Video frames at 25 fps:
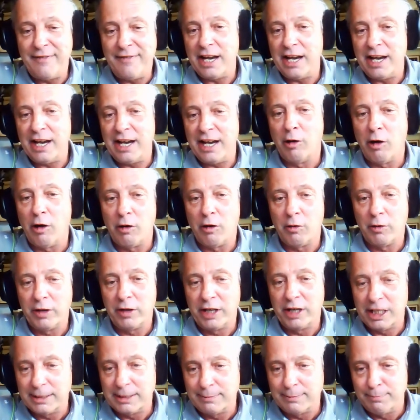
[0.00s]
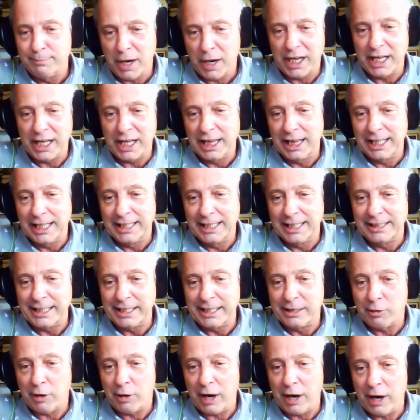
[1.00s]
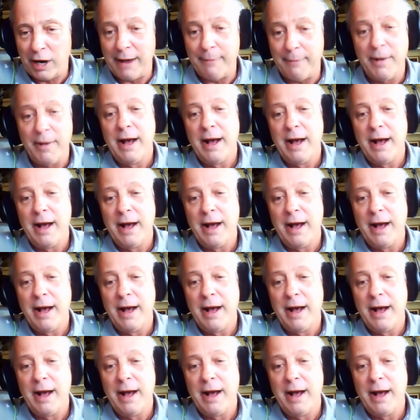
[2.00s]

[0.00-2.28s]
along with his buddy Lindsey Graham,